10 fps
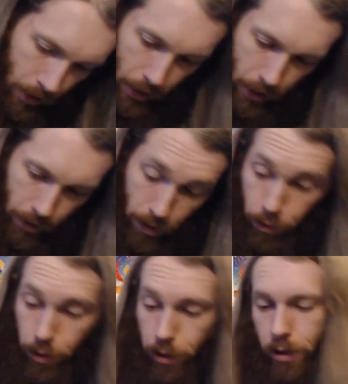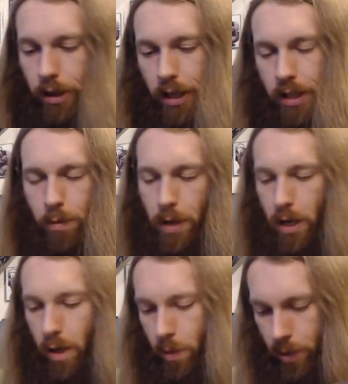And I've heard good things
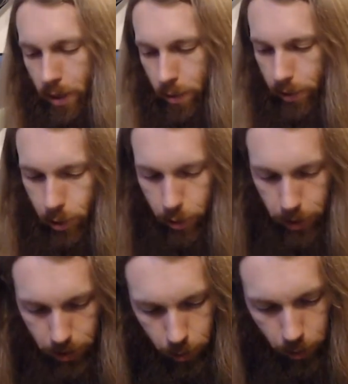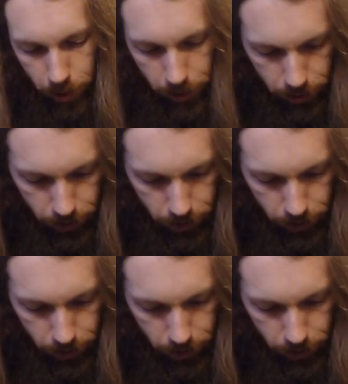about them. I'm not really trying to